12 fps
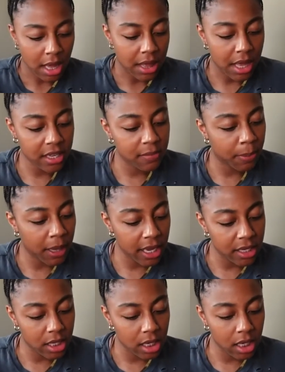This
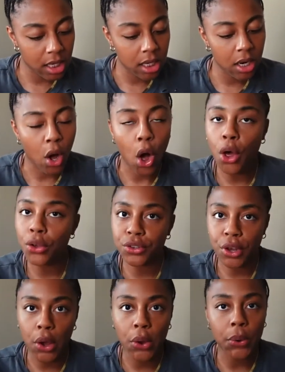blazer,
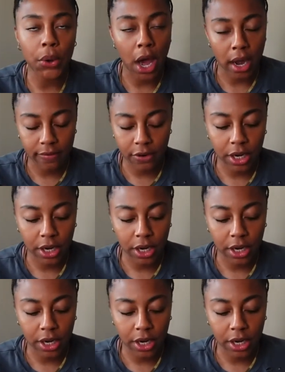also got it for